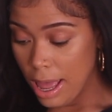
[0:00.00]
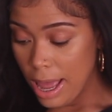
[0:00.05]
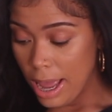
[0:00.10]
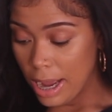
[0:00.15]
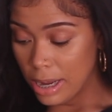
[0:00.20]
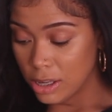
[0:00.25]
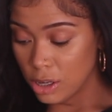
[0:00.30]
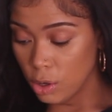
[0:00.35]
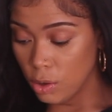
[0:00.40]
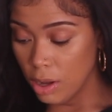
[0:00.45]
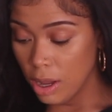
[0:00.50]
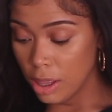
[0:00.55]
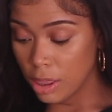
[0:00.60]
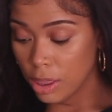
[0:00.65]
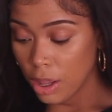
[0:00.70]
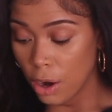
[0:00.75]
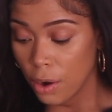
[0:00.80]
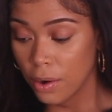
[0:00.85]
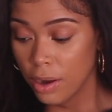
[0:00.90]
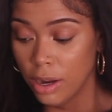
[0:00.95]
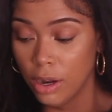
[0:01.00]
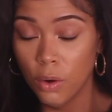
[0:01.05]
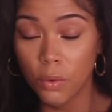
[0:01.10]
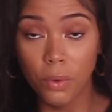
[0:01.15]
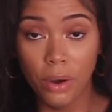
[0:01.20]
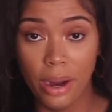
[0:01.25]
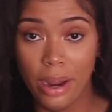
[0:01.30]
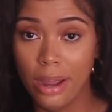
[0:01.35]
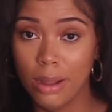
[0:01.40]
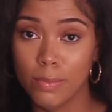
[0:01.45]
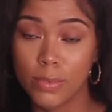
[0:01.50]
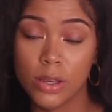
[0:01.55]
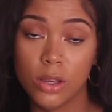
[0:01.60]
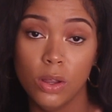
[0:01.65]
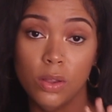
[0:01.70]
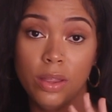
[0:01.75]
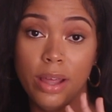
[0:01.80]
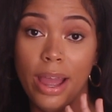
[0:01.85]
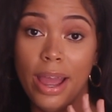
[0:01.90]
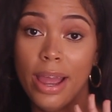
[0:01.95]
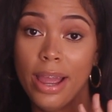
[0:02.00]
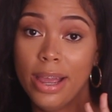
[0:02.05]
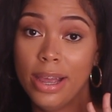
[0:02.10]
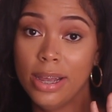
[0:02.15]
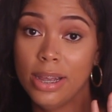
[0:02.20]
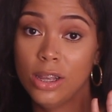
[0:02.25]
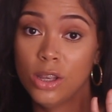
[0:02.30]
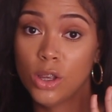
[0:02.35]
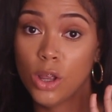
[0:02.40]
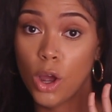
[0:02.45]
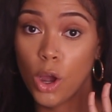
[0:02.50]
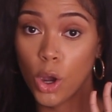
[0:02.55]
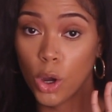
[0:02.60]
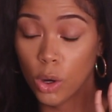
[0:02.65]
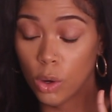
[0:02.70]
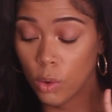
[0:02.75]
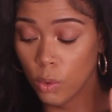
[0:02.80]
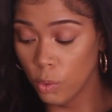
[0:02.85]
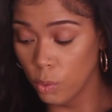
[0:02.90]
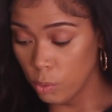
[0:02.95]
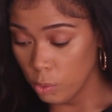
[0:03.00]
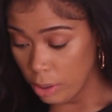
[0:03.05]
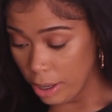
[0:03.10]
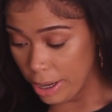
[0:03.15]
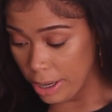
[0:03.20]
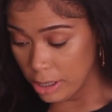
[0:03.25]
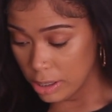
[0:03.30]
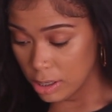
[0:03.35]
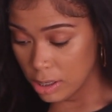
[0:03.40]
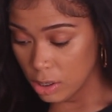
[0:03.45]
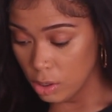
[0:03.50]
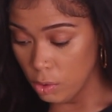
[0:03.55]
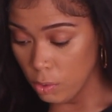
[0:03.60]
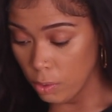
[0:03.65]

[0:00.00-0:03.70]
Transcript: and so you get 30 grams. So that is great